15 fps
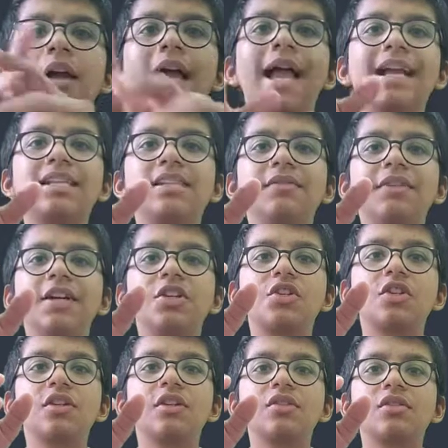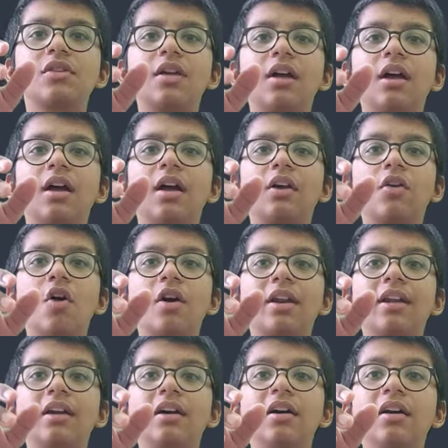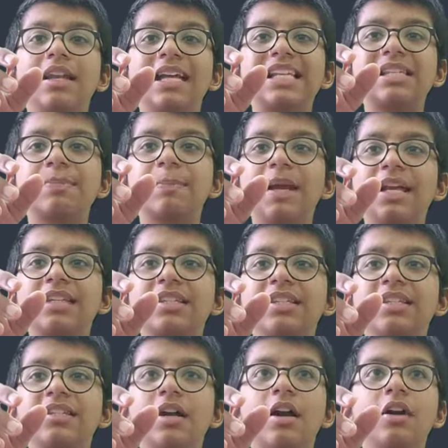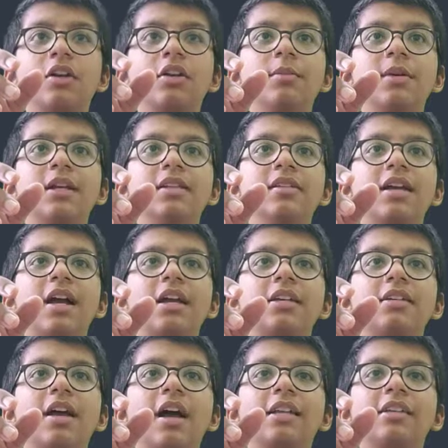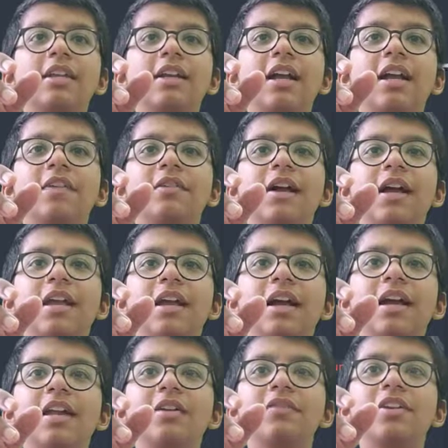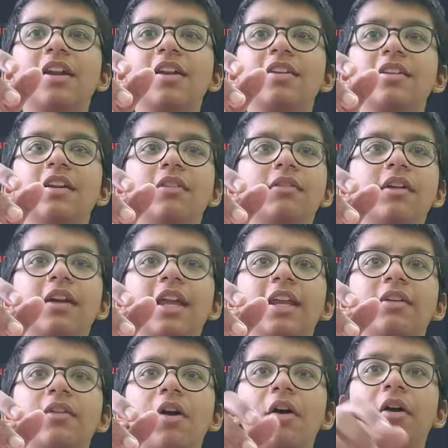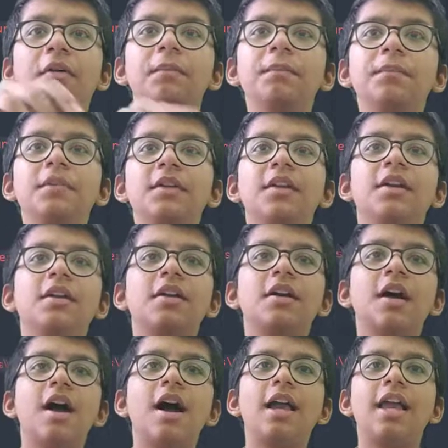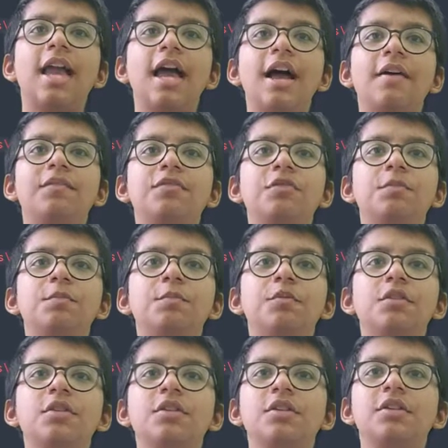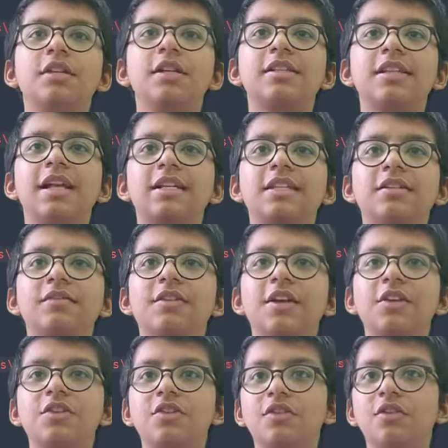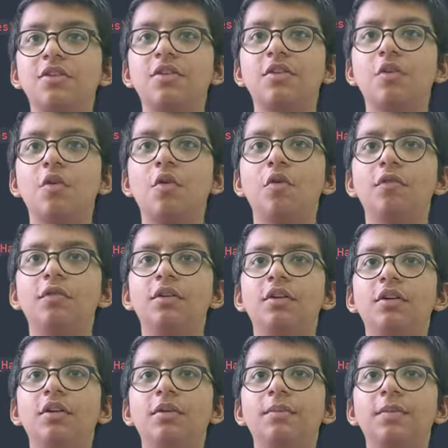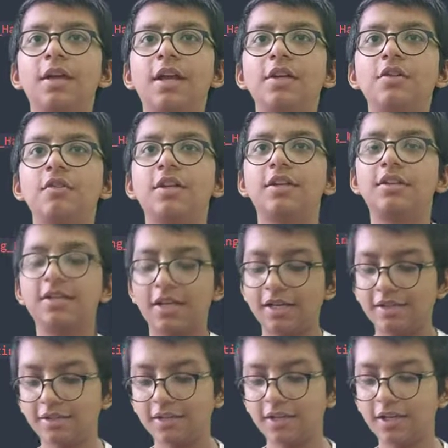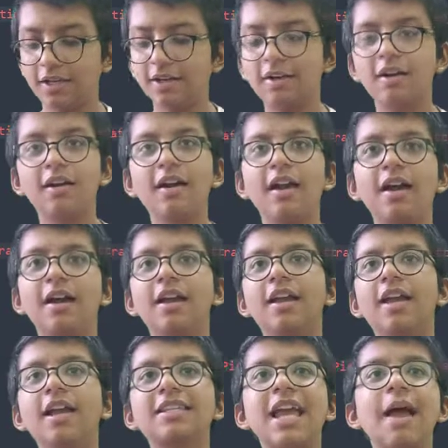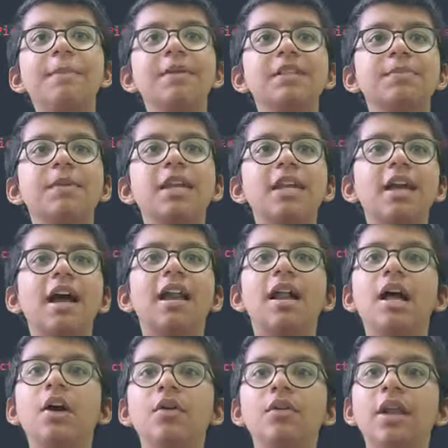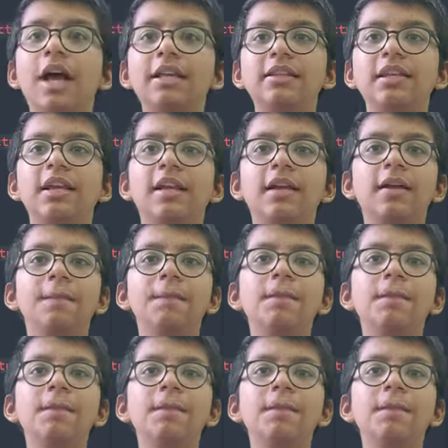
Activation is got an unexpected arguments. I think I have done it again wrong. I have to put this activation over into the dense layer. It happens me around, I think